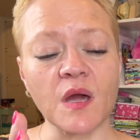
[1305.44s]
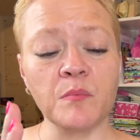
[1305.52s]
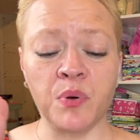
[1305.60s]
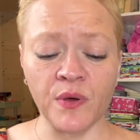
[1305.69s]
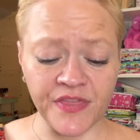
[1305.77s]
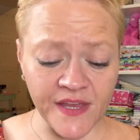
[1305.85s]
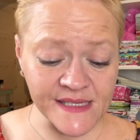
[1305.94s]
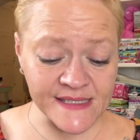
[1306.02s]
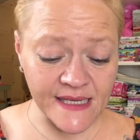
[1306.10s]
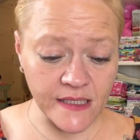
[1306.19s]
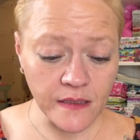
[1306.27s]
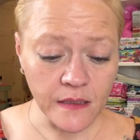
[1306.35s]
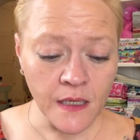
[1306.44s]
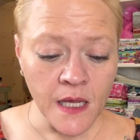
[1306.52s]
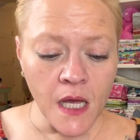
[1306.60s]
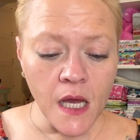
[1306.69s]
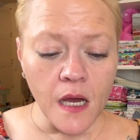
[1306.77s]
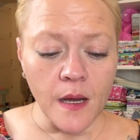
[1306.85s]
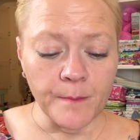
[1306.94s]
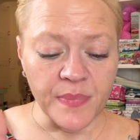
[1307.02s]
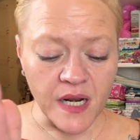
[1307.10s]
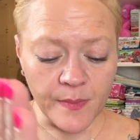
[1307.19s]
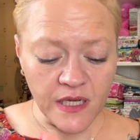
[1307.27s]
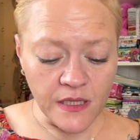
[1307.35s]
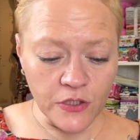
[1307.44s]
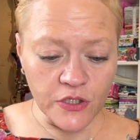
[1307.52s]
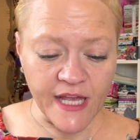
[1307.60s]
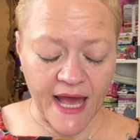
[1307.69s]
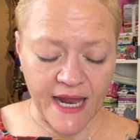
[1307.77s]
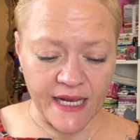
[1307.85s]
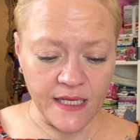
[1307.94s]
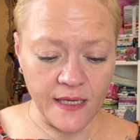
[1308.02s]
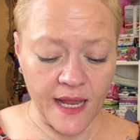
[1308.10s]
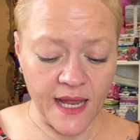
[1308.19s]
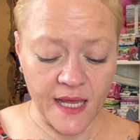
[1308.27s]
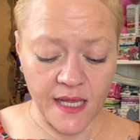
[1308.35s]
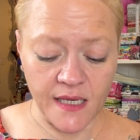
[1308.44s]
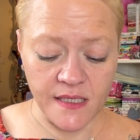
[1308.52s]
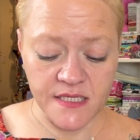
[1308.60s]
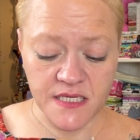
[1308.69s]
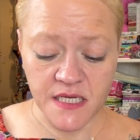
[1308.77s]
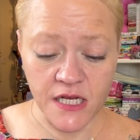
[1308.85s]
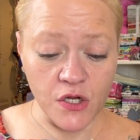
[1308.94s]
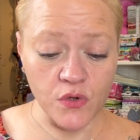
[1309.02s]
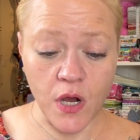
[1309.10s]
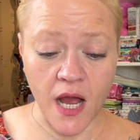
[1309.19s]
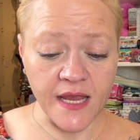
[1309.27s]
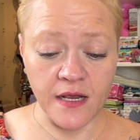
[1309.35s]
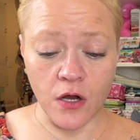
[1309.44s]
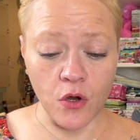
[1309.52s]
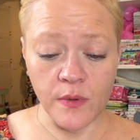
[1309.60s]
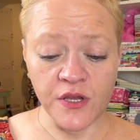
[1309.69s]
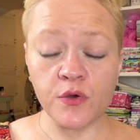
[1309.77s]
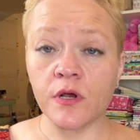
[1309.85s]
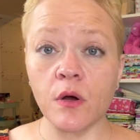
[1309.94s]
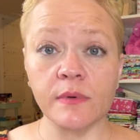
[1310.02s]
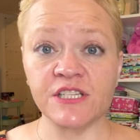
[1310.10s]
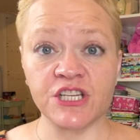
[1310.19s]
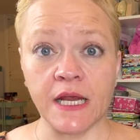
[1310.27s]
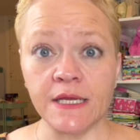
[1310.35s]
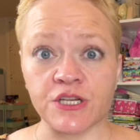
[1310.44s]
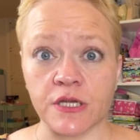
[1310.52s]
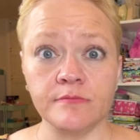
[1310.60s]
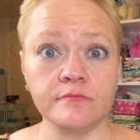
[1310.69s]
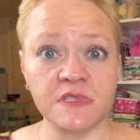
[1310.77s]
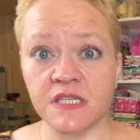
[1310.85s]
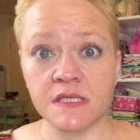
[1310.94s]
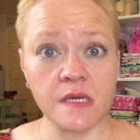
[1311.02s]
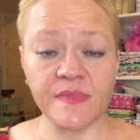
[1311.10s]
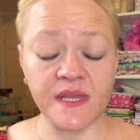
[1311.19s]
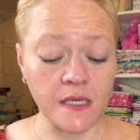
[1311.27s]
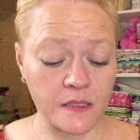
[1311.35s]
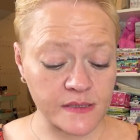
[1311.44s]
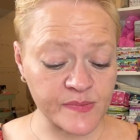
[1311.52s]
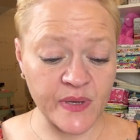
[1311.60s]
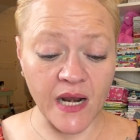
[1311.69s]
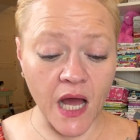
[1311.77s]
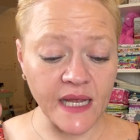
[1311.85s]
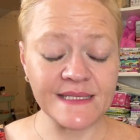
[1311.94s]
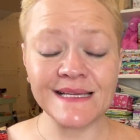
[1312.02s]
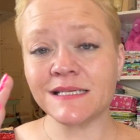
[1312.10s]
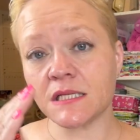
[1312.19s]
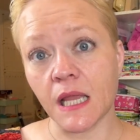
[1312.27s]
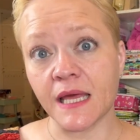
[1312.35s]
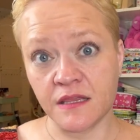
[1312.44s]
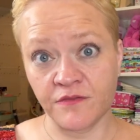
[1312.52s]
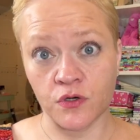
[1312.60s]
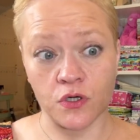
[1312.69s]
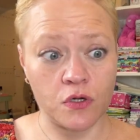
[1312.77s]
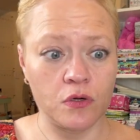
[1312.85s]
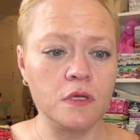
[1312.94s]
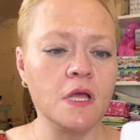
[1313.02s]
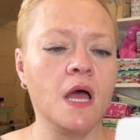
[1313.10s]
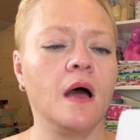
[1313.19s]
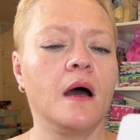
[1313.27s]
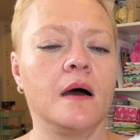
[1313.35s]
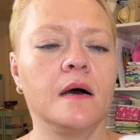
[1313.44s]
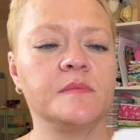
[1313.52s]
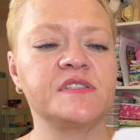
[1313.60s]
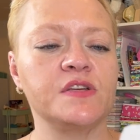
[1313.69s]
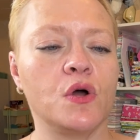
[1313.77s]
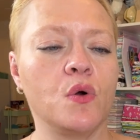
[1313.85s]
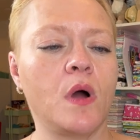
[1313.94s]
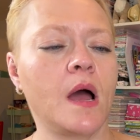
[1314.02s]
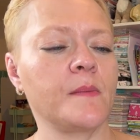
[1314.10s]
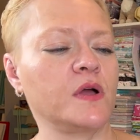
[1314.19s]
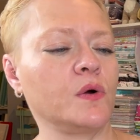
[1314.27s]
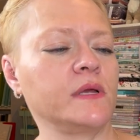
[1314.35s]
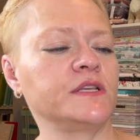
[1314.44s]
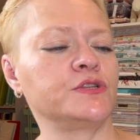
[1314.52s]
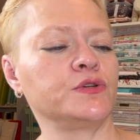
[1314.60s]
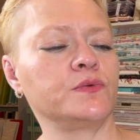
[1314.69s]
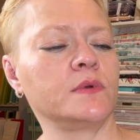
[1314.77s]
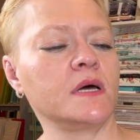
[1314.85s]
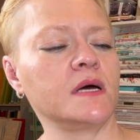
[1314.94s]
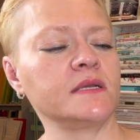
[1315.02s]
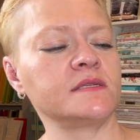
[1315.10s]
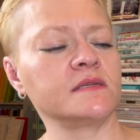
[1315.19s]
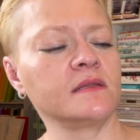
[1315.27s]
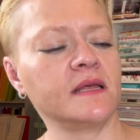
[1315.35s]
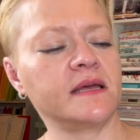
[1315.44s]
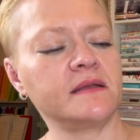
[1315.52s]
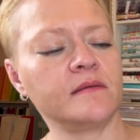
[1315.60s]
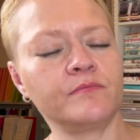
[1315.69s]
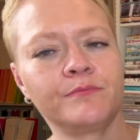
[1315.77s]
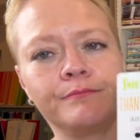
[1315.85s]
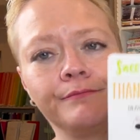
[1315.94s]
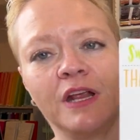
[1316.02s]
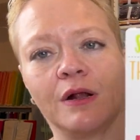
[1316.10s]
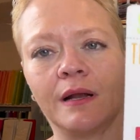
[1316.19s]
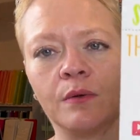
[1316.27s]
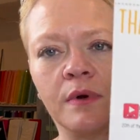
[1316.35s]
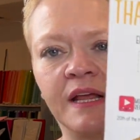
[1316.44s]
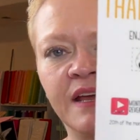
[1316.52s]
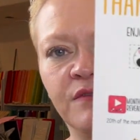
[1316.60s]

put things in, but I'm going to look at it and, you know, you can always change it to something else, but I tend to like the vertical. So I'm going to not let, you know, I don't want to give